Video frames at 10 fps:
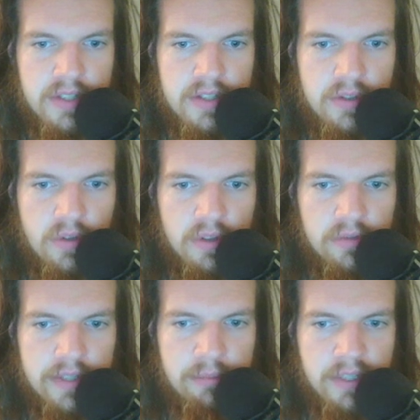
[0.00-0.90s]
is all
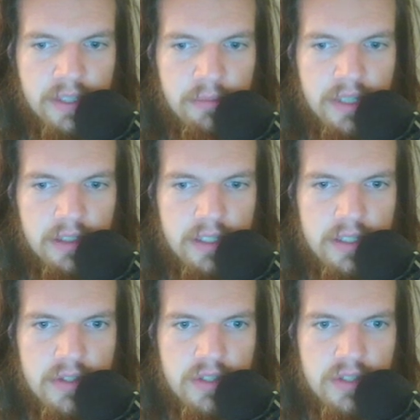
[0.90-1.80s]
red brick
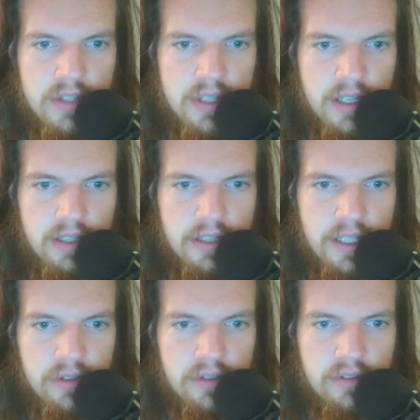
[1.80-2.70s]
buildings, and
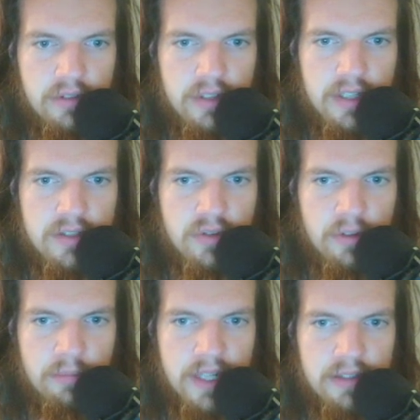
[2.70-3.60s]
here it's all
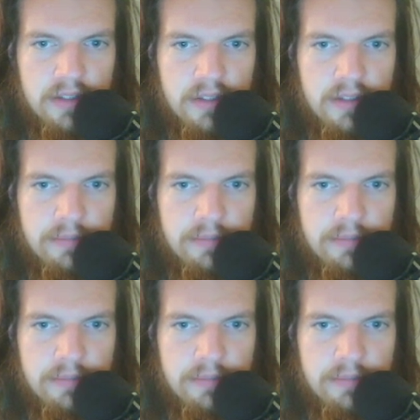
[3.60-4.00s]
melted.